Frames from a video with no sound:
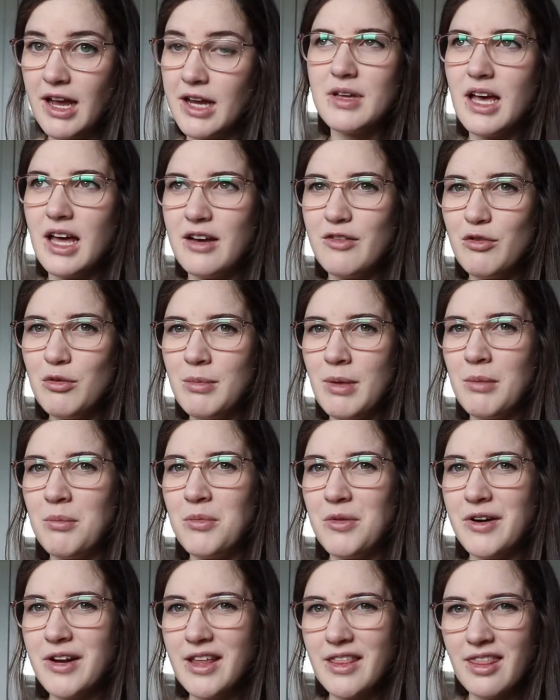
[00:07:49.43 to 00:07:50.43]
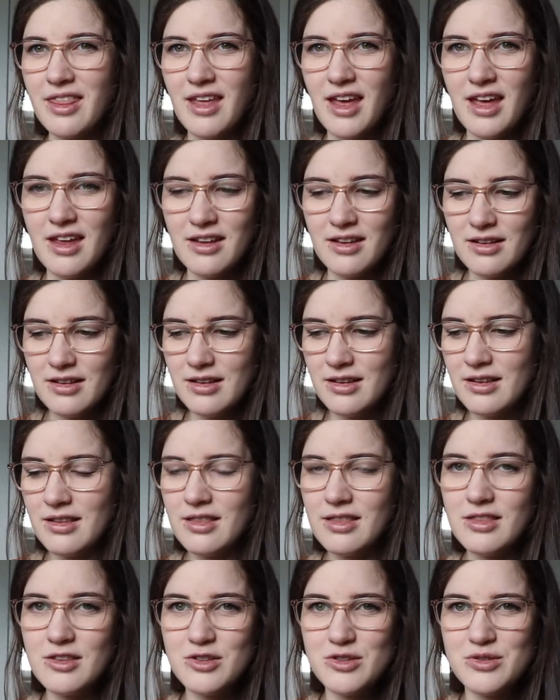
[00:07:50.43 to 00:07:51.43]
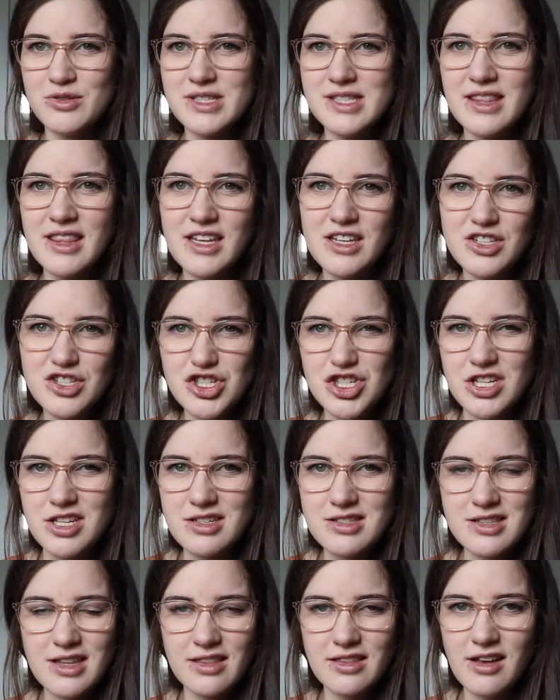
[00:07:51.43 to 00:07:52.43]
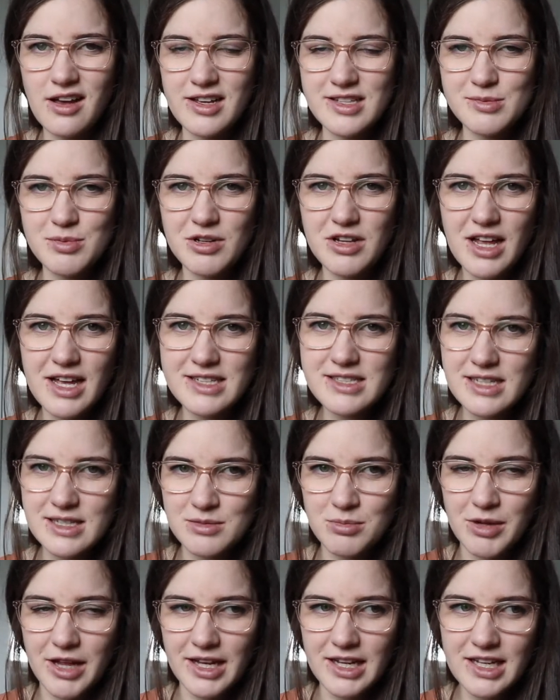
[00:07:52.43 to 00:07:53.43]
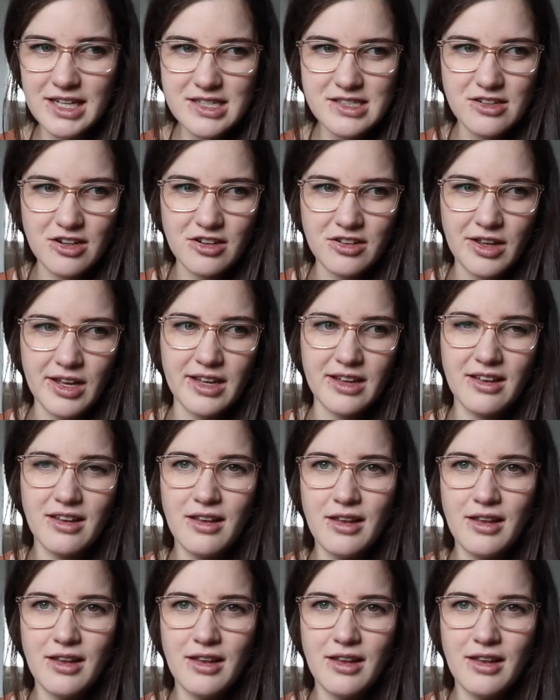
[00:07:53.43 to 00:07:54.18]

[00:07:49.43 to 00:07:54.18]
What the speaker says: I kind of remembering that those thin sheets that the hospital has as blankets are like